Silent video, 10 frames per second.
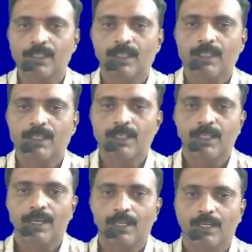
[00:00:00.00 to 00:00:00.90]
and
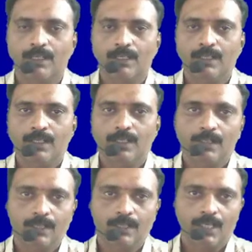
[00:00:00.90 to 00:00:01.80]

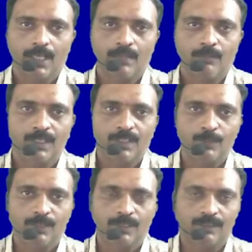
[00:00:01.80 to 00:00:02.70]
kmph/ps,
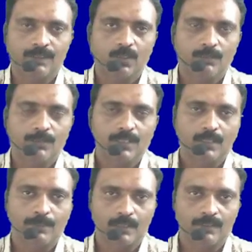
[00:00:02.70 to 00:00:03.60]
kilometer per
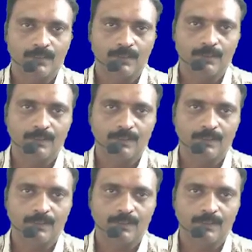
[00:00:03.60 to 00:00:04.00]
hours per second.